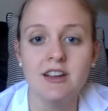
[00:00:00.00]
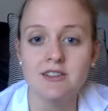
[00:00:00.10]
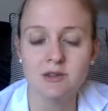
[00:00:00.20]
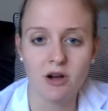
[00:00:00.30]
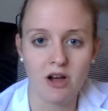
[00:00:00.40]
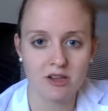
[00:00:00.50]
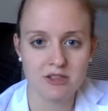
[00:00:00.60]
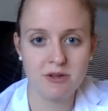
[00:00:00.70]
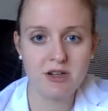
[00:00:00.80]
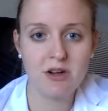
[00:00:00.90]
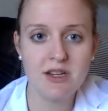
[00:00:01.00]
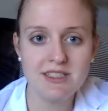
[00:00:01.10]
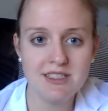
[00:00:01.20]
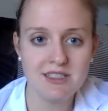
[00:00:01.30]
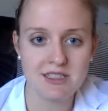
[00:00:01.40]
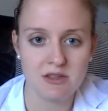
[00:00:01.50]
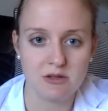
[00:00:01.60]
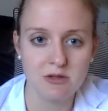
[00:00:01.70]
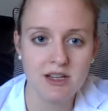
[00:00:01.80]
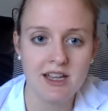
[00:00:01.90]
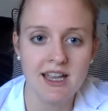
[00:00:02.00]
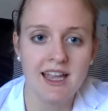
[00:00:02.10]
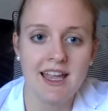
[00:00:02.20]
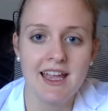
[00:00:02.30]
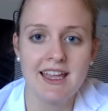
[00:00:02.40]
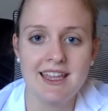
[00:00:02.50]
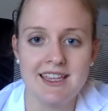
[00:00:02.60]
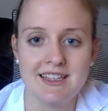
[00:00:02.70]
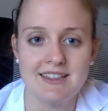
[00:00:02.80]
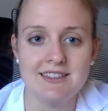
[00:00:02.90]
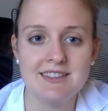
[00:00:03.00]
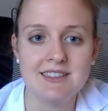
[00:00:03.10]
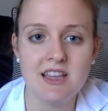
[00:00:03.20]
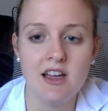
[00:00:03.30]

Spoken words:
So all you are going to do is